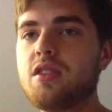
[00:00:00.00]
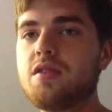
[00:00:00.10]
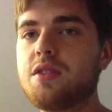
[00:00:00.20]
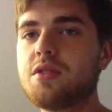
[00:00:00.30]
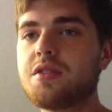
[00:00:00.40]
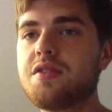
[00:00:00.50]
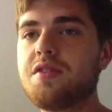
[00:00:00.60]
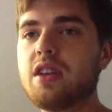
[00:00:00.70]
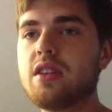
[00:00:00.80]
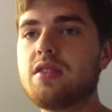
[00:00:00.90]
filter
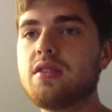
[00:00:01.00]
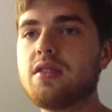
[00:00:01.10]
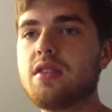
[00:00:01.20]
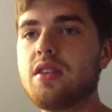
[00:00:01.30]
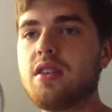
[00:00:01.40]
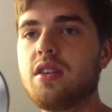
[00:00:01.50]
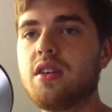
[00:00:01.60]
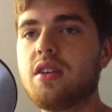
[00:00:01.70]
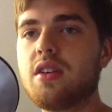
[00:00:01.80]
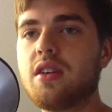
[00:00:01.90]
fits
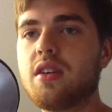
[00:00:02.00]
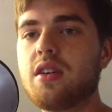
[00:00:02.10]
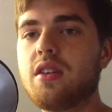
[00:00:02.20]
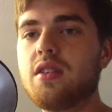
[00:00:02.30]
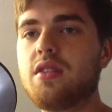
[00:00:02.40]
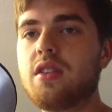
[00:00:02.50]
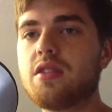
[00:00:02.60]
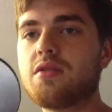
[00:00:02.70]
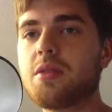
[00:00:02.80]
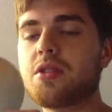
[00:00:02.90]
to
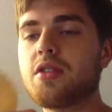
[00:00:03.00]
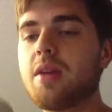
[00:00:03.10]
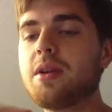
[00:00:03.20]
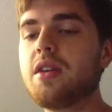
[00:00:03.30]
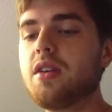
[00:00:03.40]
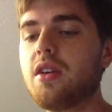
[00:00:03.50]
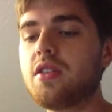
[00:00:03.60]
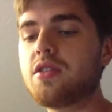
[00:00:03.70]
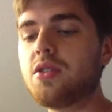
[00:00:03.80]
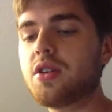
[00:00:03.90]
this rubber grommet.
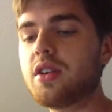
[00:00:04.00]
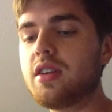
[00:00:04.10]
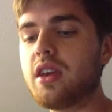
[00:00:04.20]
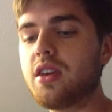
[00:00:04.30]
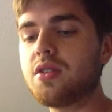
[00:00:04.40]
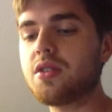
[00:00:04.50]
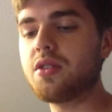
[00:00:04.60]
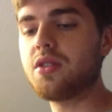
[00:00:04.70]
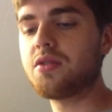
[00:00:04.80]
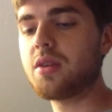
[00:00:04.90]
So you're going to take your
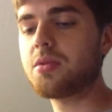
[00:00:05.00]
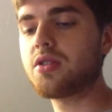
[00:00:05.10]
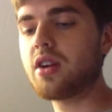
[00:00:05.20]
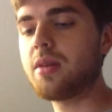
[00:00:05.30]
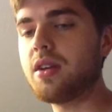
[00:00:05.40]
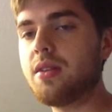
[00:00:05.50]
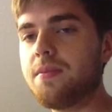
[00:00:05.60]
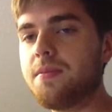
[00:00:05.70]
rubber grommet